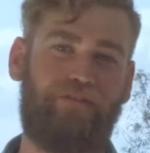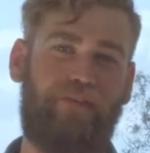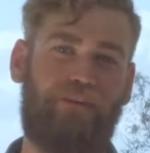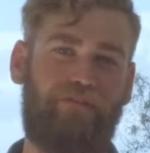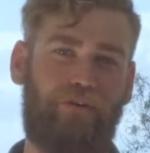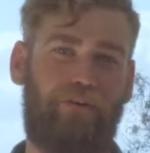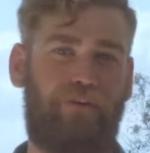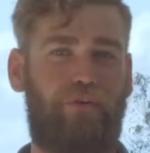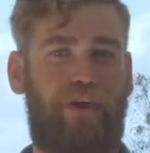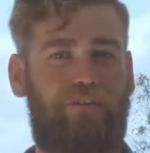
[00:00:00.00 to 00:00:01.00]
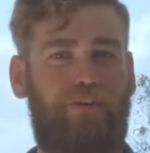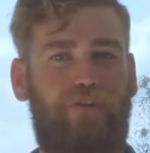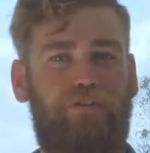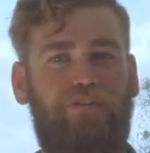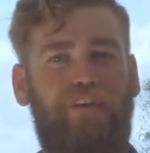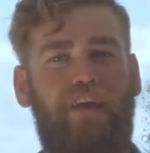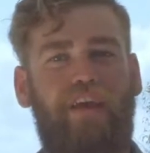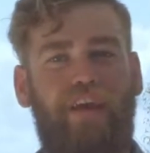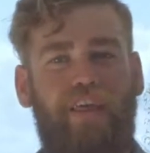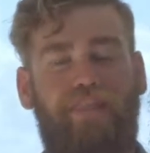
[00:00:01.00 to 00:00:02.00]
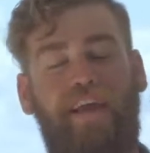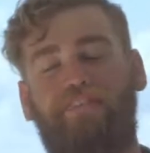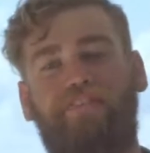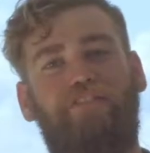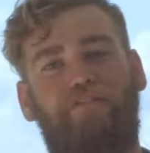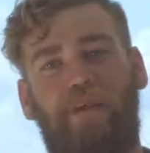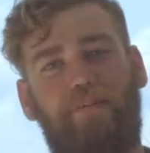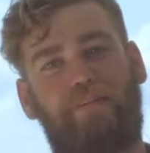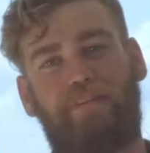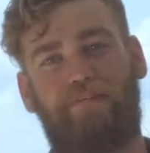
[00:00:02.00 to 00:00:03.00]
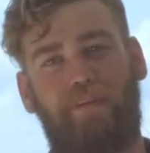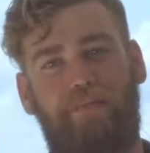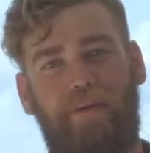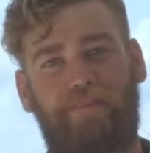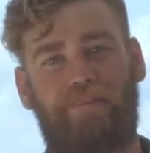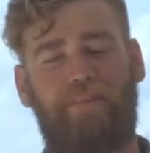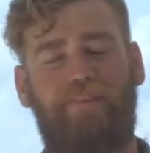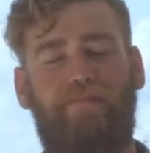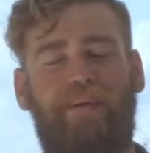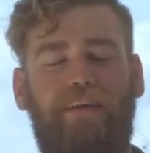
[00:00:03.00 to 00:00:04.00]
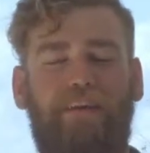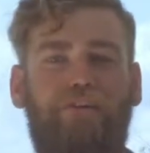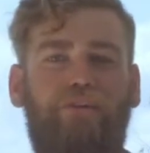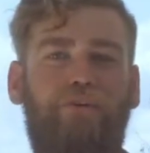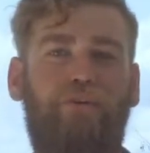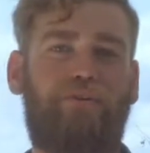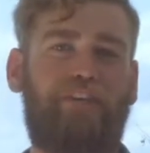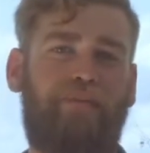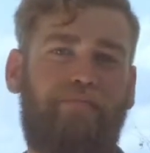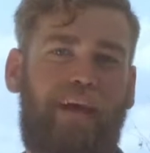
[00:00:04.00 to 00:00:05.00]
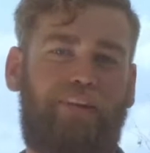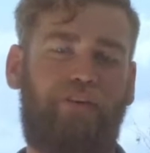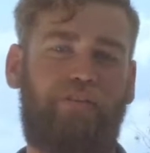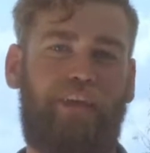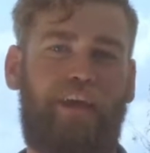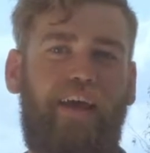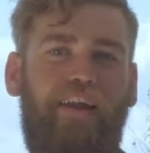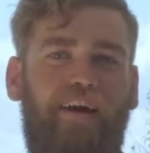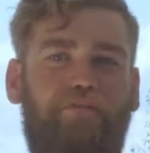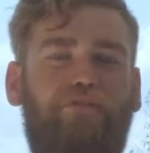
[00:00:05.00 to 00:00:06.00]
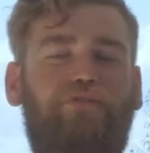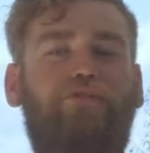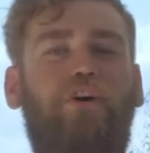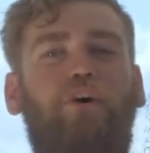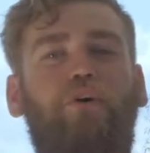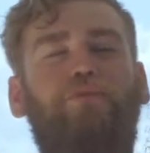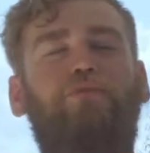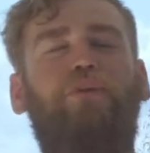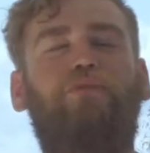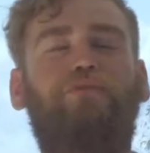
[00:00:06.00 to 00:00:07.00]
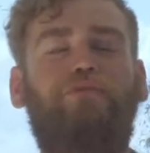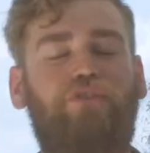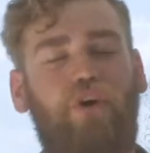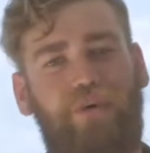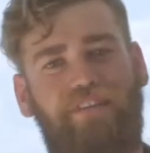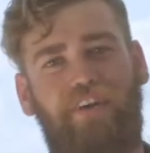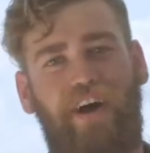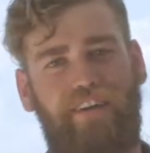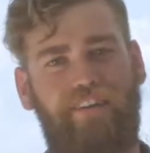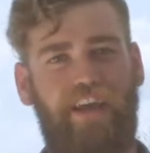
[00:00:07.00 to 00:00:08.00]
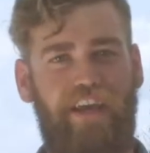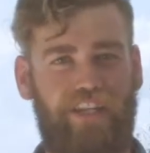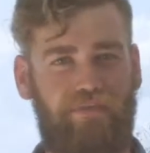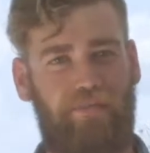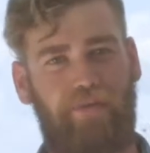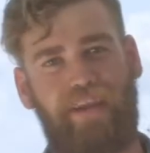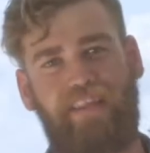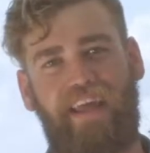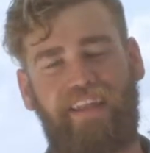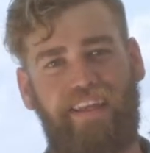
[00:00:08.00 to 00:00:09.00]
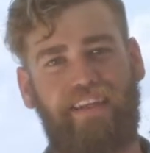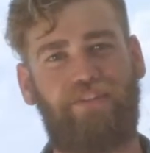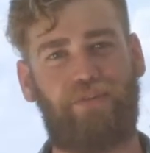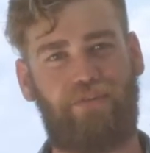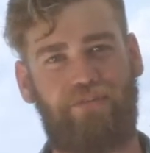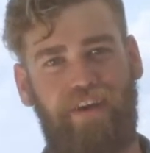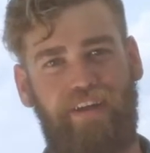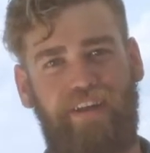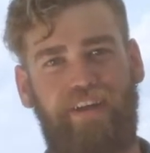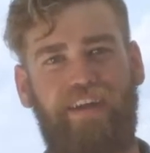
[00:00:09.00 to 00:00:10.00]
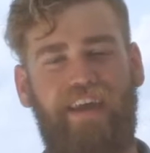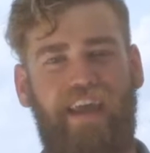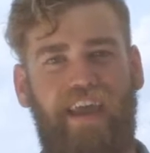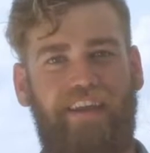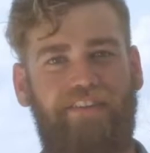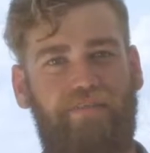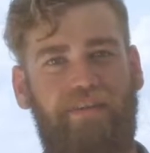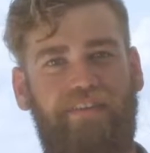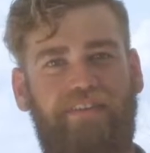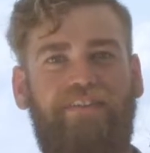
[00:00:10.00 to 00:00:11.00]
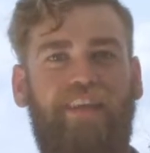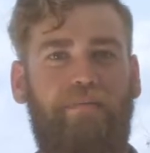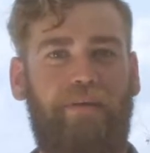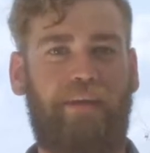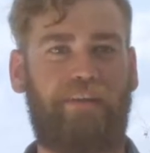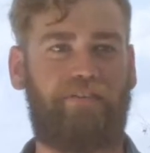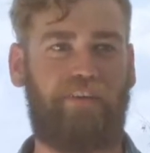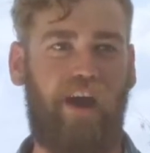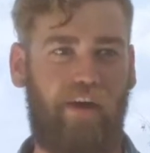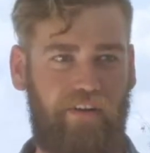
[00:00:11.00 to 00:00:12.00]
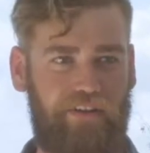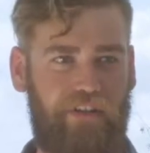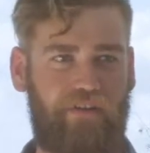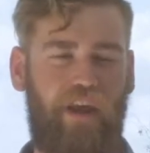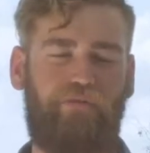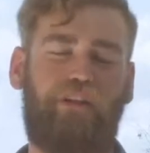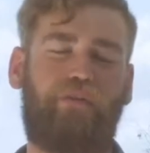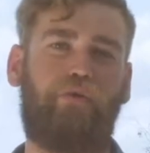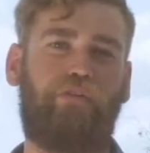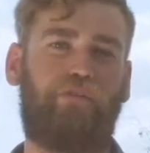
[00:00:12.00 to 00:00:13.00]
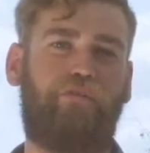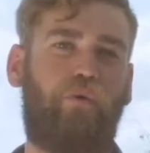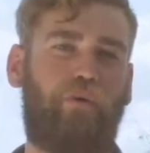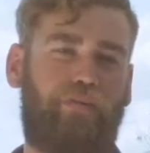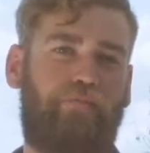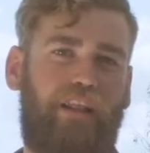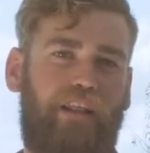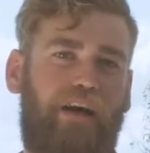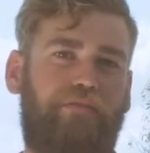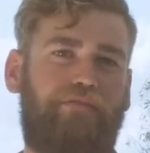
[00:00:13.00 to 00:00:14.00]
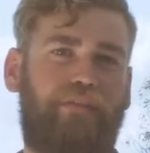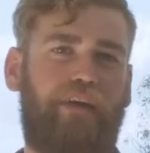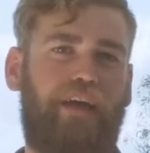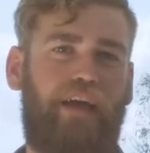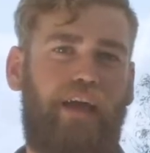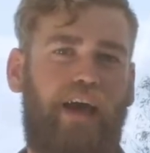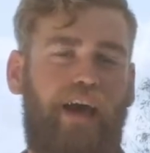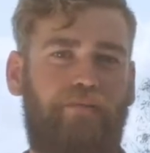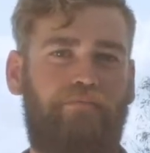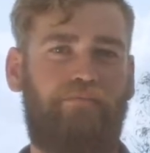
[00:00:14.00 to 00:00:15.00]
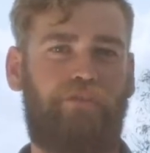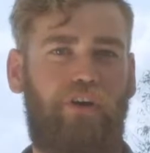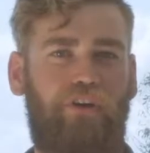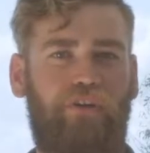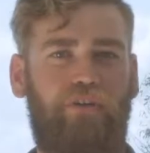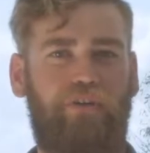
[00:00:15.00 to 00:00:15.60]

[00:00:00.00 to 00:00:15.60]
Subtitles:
and mentor, who has coached thousands of people in the Philippines and is making a huge impact over there. And I'm so excited to be bringing that here to Australia and to be just stepping into courage and really moving forward in my life. So